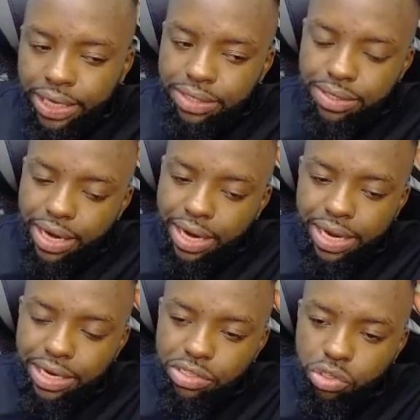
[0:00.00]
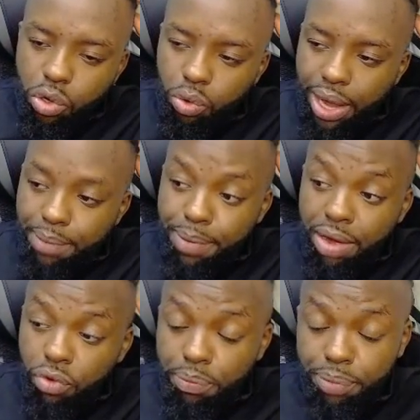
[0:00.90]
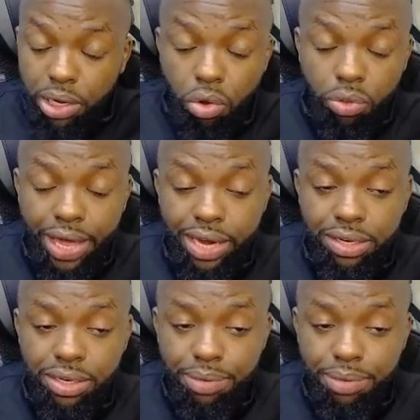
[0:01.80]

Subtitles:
is there any zone above or below that,